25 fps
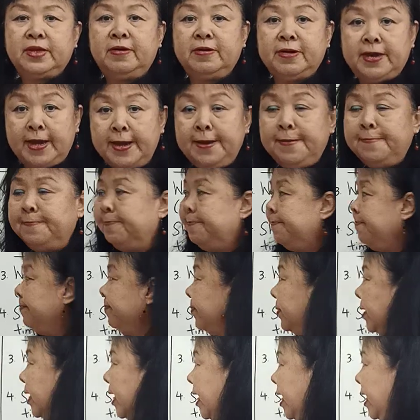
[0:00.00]
Okay?
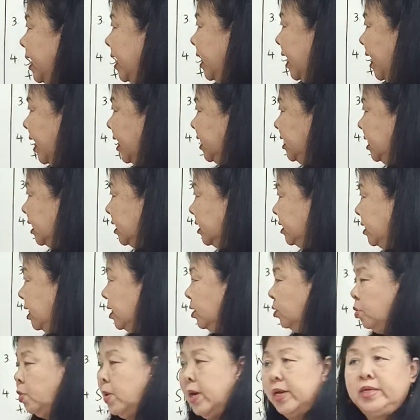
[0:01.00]
And the
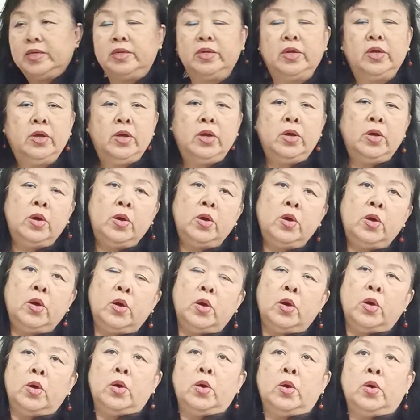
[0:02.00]
third one,
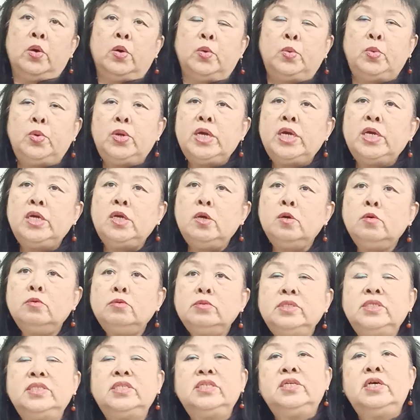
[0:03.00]
we
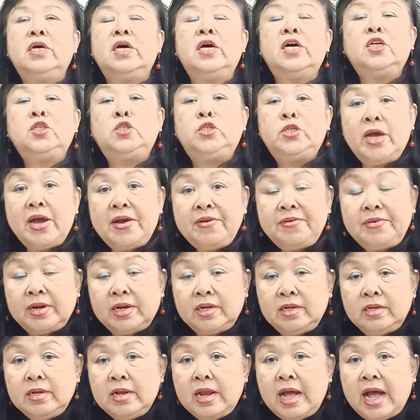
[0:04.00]
use a
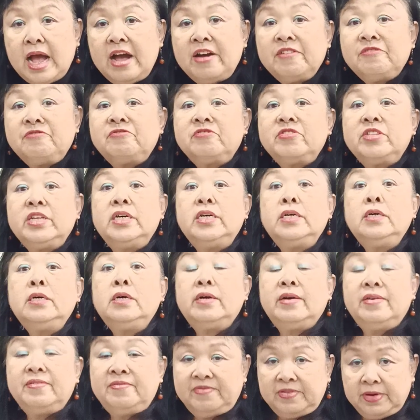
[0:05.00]
gerund after
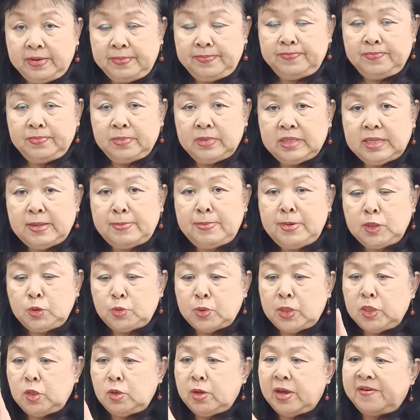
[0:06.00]
a verb. That means
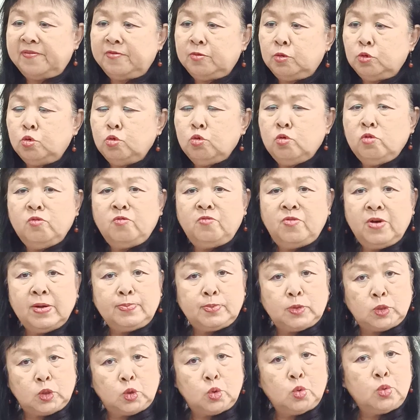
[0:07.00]
when you have 2
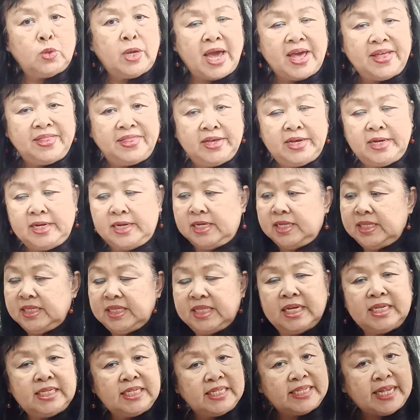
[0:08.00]
verbs together,
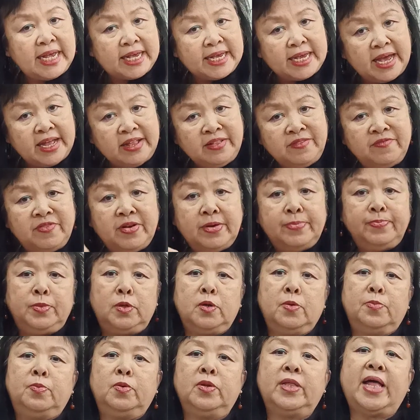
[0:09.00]
the second verb
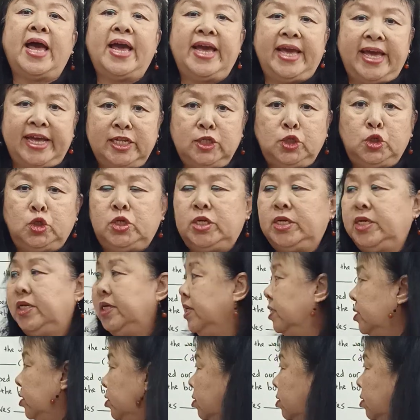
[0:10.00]
you put ing.